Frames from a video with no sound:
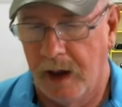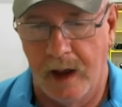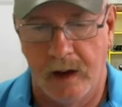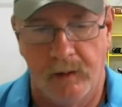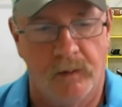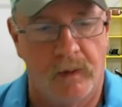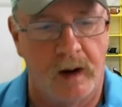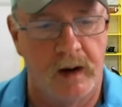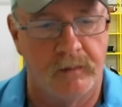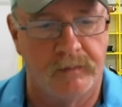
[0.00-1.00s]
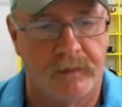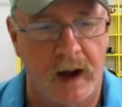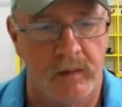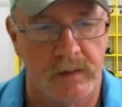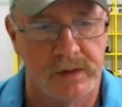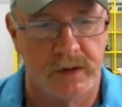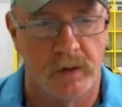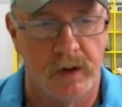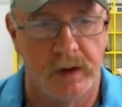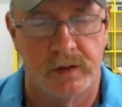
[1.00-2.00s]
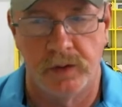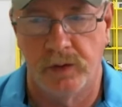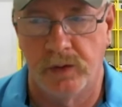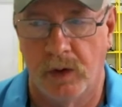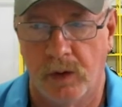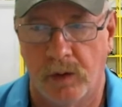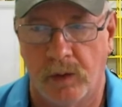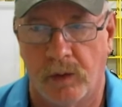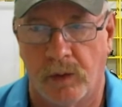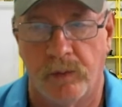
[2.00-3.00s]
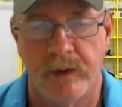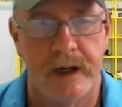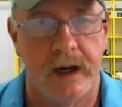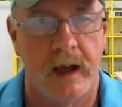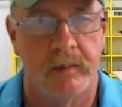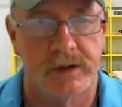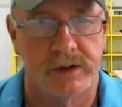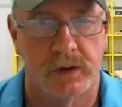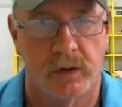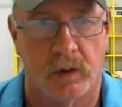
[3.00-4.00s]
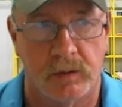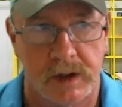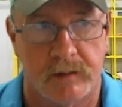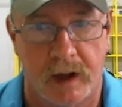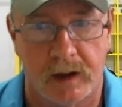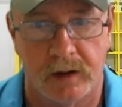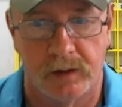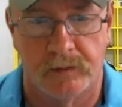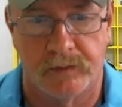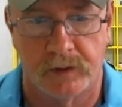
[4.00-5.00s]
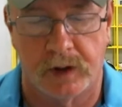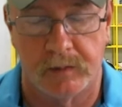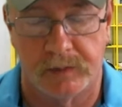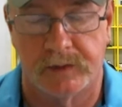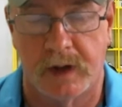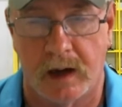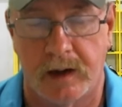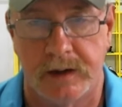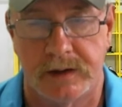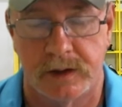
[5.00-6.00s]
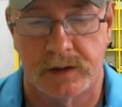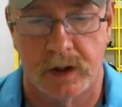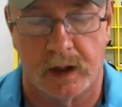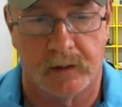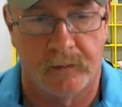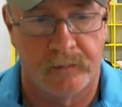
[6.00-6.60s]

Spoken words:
And if I was going to rename a school, which I've had to do a few times, it's not an easy trick.